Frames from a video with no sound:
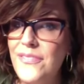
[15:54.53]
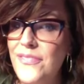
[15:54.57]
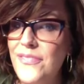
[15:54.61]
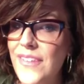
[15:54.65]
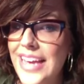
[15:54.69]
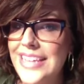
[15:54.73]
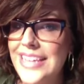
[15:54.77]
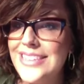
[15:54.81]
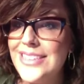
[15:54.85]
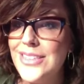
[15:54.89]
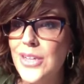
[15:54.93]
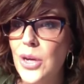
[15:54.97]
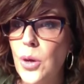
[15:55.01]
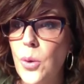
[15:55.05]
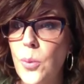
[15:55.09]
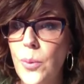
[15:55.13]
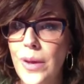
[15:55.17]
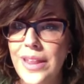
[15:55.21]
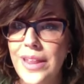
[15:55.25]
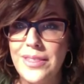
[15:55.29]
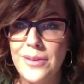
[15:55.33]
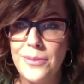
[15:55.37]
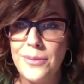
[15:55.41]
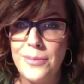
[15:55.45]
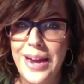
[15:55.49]
face you'll
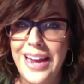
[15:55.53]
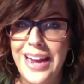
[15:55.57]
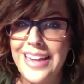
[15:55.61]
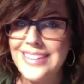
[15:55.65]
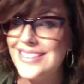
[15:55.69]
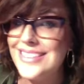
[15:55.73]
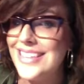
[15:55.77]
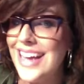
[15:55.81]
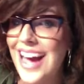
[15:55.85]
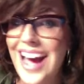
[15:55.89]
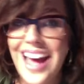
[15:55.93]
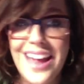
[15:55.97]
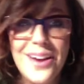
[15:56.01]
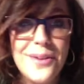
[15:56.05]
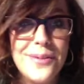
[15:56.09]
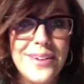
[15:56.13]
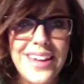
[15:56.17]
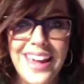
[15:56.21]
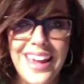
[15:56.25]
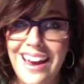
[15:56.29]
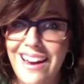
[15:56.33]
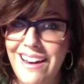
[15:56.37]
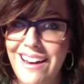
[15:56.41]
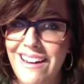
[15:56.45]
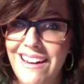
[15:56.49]
win the race. I don't
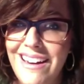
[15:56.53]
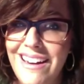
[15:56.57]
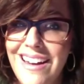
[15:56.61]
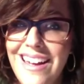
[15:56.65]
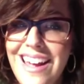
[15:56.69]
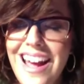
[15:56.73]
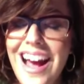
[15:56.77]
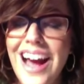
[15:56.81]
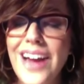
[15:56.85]
care.